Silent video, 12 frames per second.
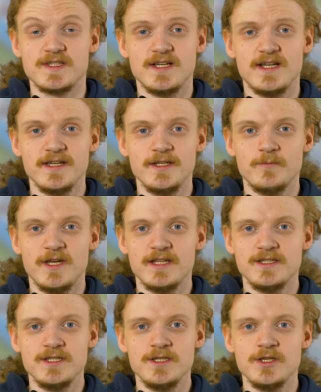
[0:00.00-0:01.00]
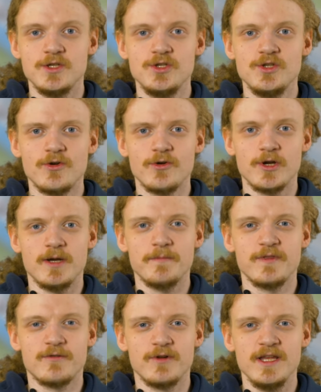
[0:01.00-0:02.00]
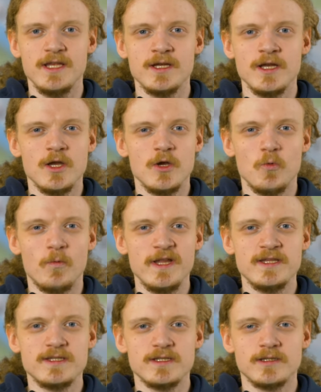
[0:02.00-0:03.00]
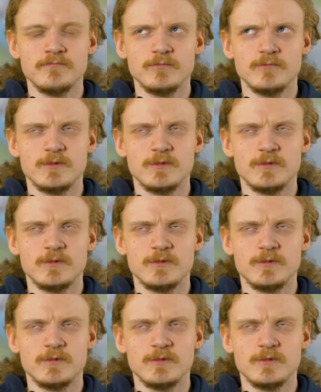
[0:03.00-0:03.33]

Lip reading: aside, we had the Euro Cup 3 Winter